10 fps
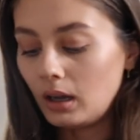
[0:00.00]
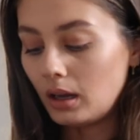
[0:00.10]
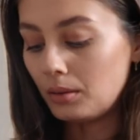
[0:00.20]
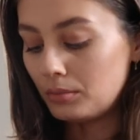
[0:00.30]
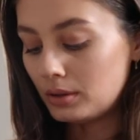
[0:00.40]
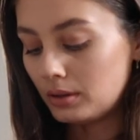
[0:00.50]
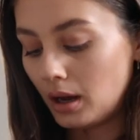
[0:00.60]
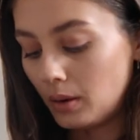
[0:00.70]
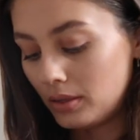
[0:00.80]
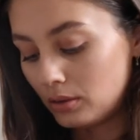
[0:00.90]
So
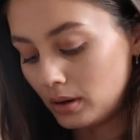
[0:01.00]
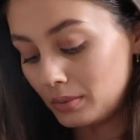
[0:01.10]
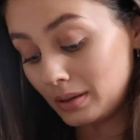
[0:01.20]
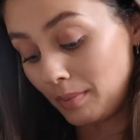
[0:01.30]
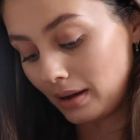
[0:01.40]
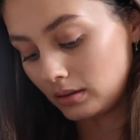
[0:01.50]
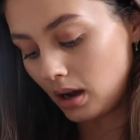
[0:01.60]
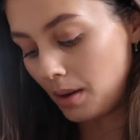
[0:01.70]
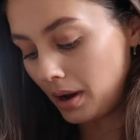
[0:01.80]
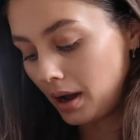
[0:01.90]
I thought it was about
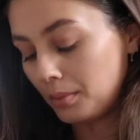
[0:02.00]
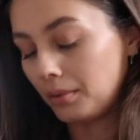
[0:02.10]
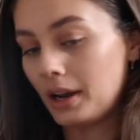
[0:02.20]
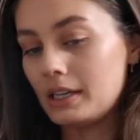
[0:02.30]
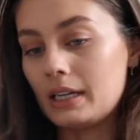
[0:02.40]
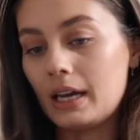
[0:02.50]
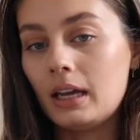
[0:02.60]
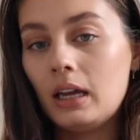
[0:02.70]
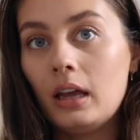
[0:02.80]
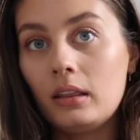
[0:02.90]
time I upgraded it.
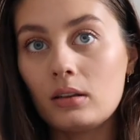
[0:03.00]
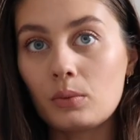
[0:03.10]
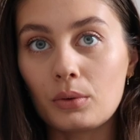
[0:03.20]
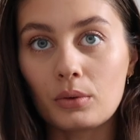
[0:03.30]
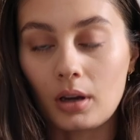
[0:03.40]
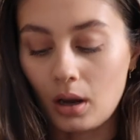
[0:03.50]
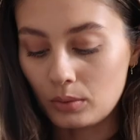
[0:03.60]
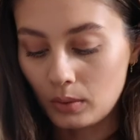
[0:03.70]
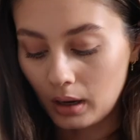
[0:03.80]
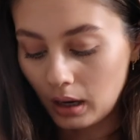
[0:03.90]
This one also
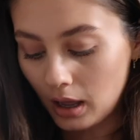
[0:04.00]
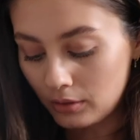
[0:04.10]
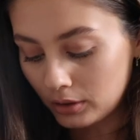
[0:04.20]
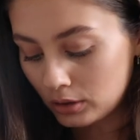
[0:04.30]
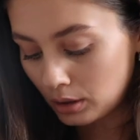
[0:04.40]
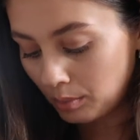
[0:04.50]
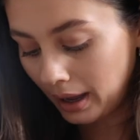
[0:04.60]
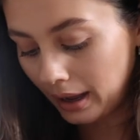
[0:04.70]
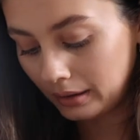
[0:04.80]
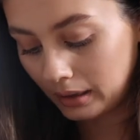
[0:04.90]
comes with a glove, super
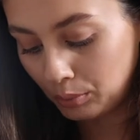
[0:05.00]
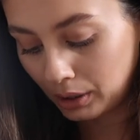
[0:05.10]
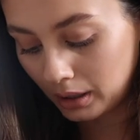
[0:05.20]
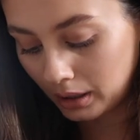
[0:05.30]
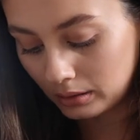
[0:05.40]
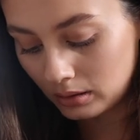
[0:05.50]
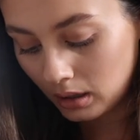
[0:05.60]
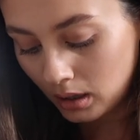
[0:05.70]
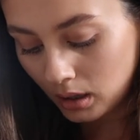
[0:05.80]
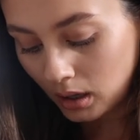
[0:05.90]
handy because
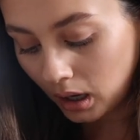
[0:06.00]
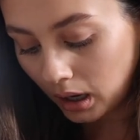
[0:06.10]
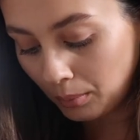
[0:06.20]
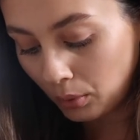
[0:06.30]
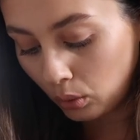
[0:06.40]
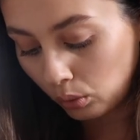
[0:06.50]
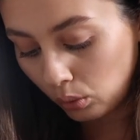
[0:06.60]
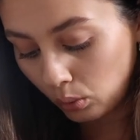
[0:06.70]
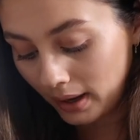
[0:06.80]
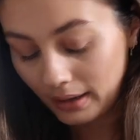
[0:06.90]
I'm
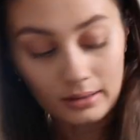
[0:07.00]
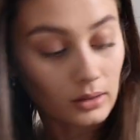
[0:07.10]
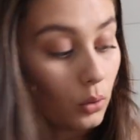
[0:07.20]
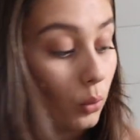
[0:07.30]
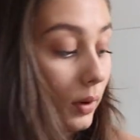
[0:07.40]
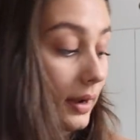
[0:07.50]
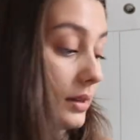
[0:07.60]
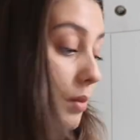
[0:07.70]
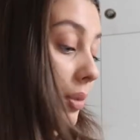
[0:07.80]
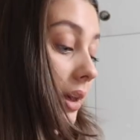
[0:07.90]
always,
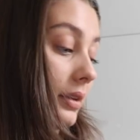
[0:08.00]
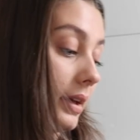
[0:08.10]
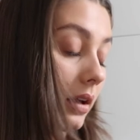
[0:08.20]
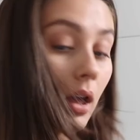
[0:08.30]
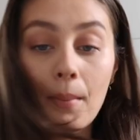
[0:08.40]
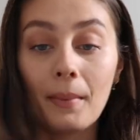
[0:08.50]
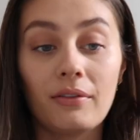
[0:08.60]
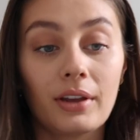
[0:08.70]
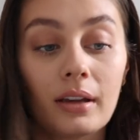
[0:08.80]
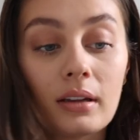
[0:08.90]
always burning my
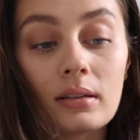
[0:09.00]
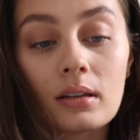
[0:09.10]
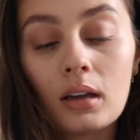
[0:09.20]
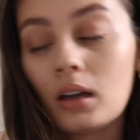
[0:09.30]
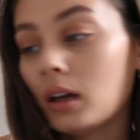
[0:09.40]
fingers.